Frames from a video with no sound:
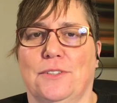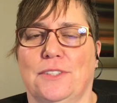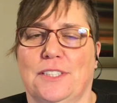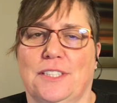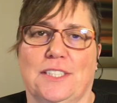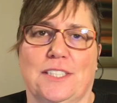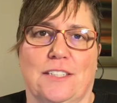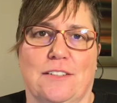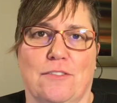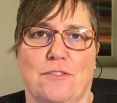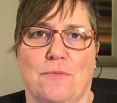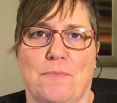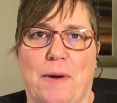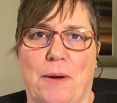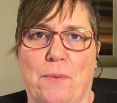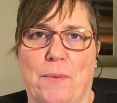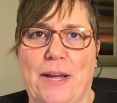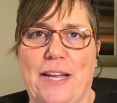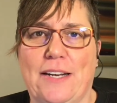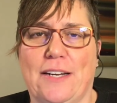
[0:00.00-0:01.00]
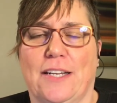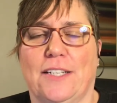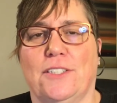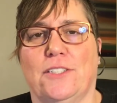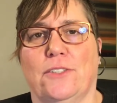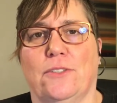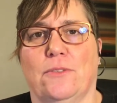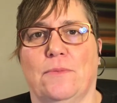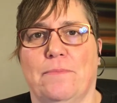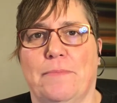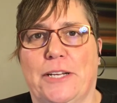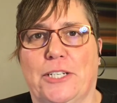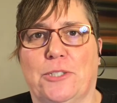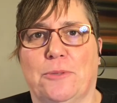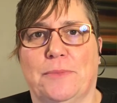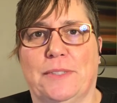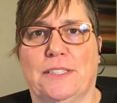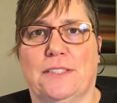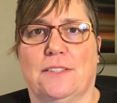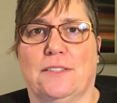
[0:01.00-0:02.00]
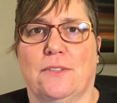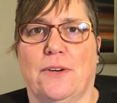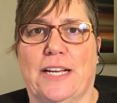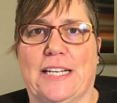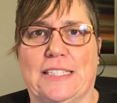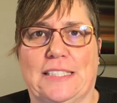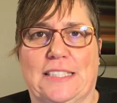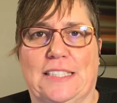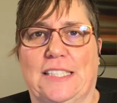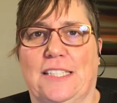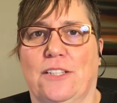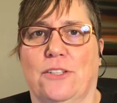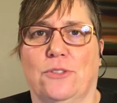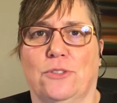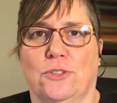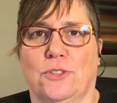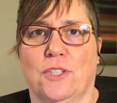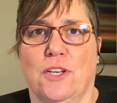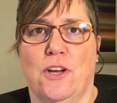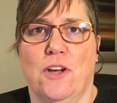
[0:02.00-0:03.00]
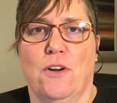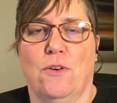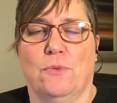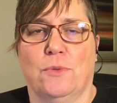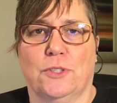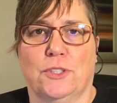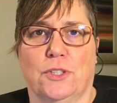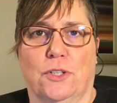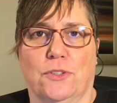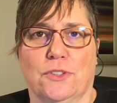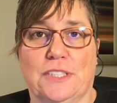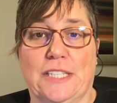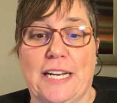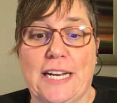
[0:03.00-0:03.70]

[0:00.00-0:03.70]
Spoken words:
Instead of my weight, I do measurements so I can see those results.